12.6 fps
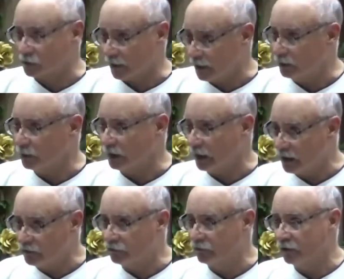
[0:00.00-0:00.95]
right? We
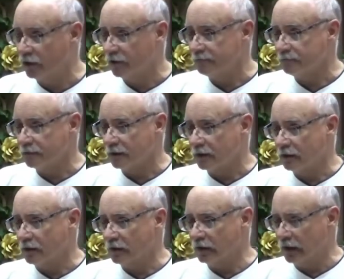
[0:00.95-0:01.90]
love
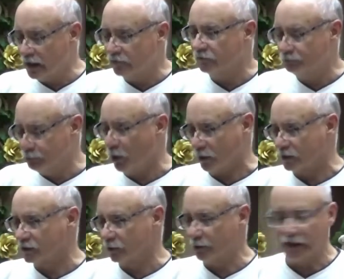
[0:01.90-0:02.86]

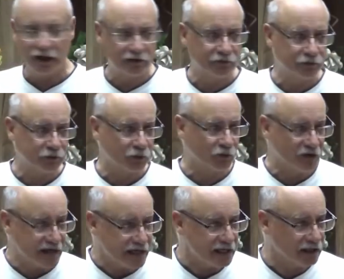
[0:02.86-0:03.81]
books, and we love to
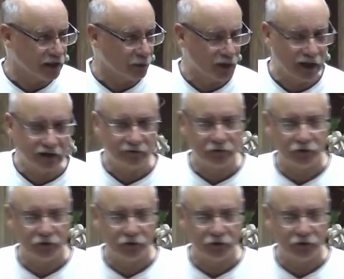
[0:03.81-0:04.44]
read, and we love